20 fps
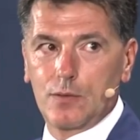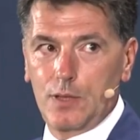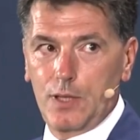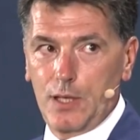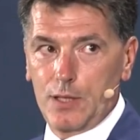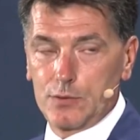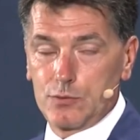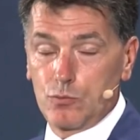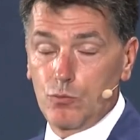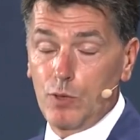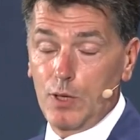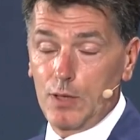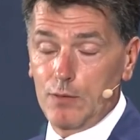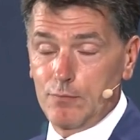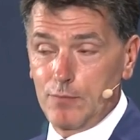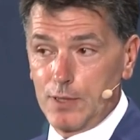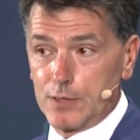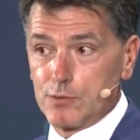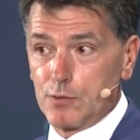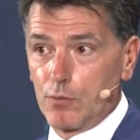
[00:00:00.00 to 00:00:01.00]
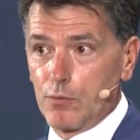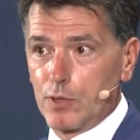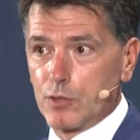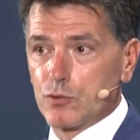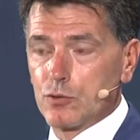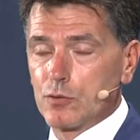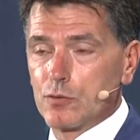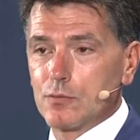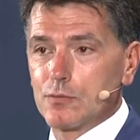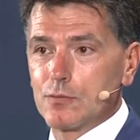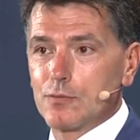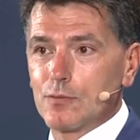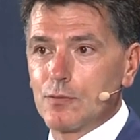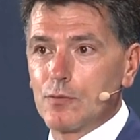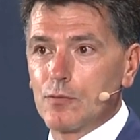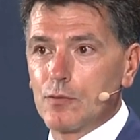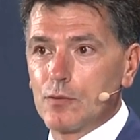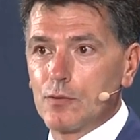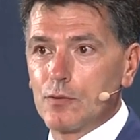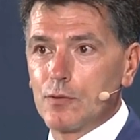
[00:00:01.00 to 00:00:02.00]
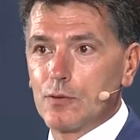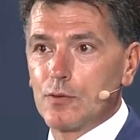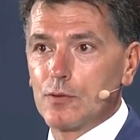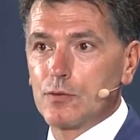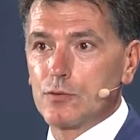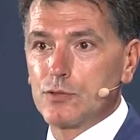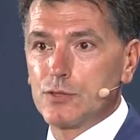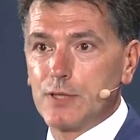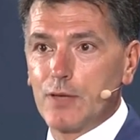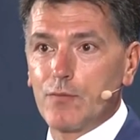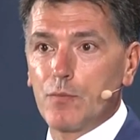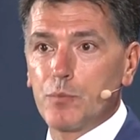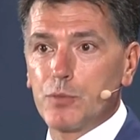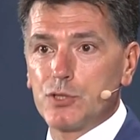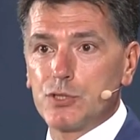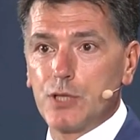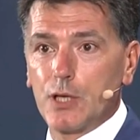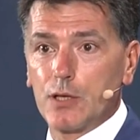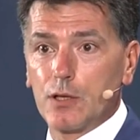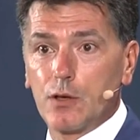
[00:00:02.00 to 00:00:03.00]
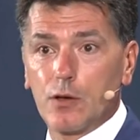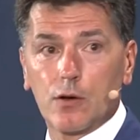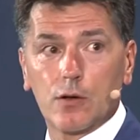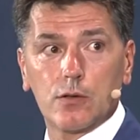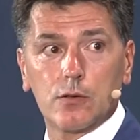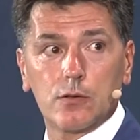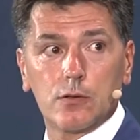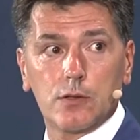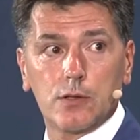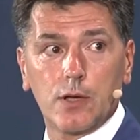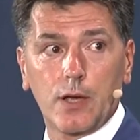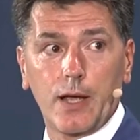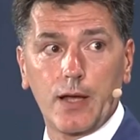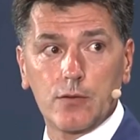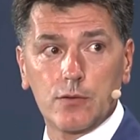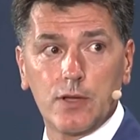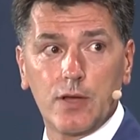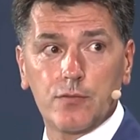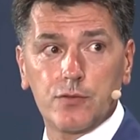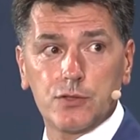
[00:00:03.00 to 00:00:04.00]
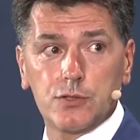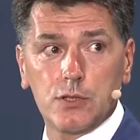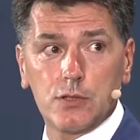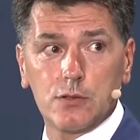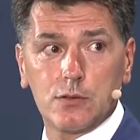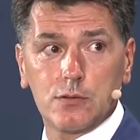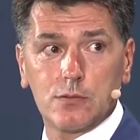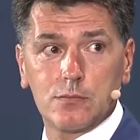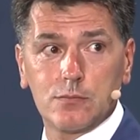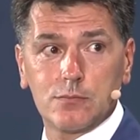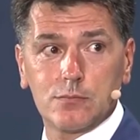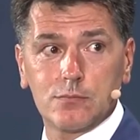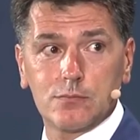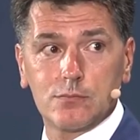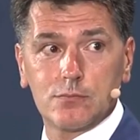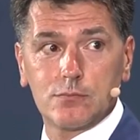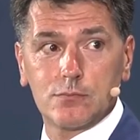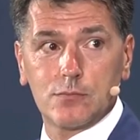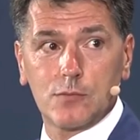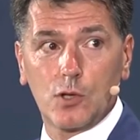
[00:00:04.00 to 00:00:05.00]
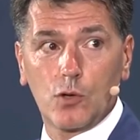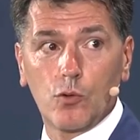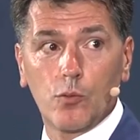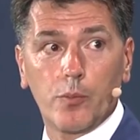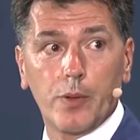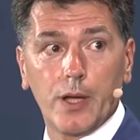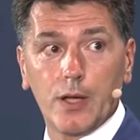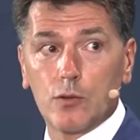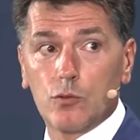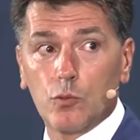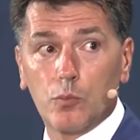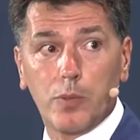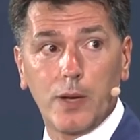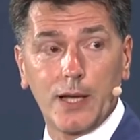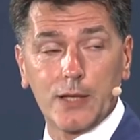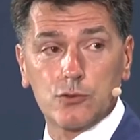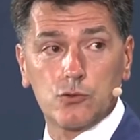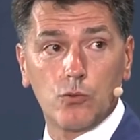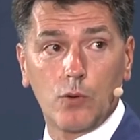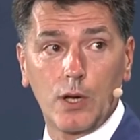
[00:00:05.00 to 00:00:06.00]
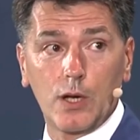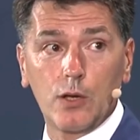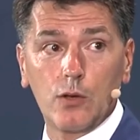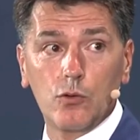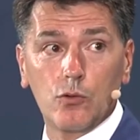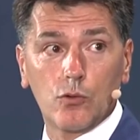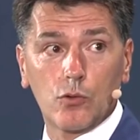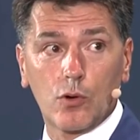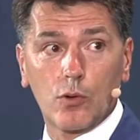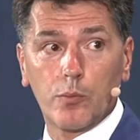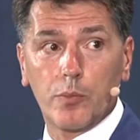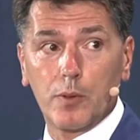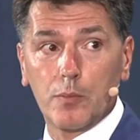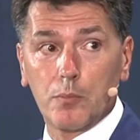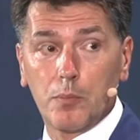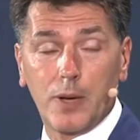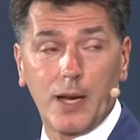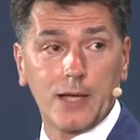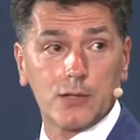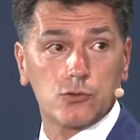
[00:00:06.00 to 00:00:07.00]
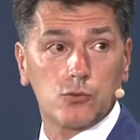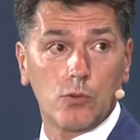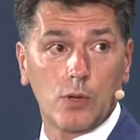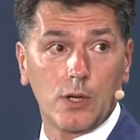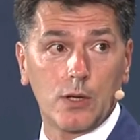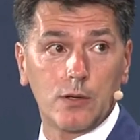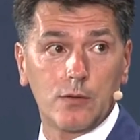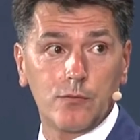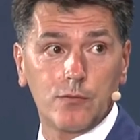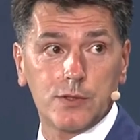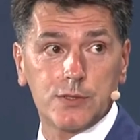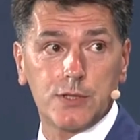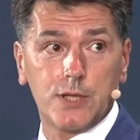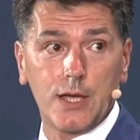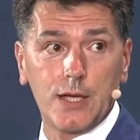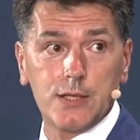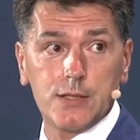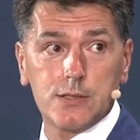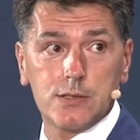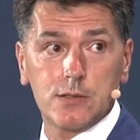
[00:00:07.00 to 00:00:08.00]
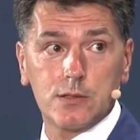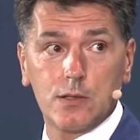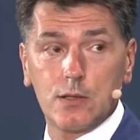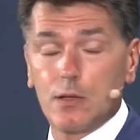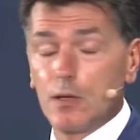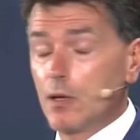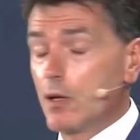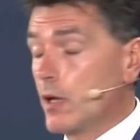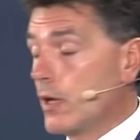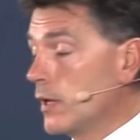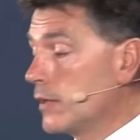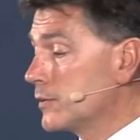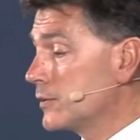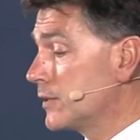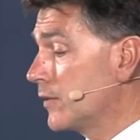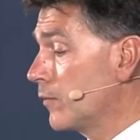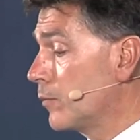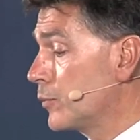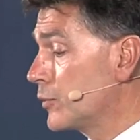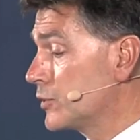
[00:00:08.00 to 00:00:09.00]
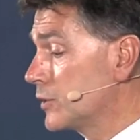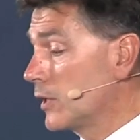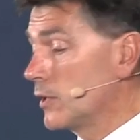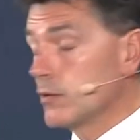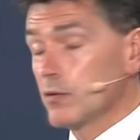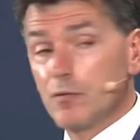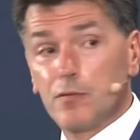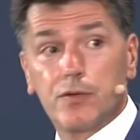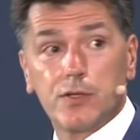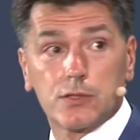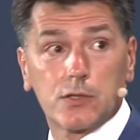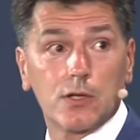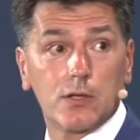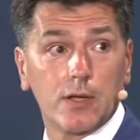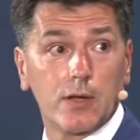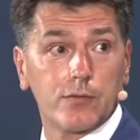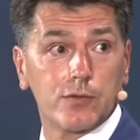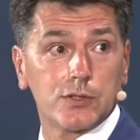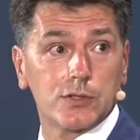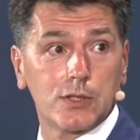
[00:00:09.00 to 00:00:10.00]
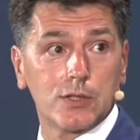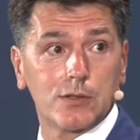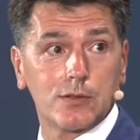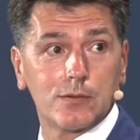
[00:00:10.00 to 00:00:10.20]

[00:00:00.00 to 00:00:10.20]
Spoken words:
Yes, well, that's the question. 7% current account deficit compared to plus one in Europe and plus one in the States, and 7% fiscal deficit.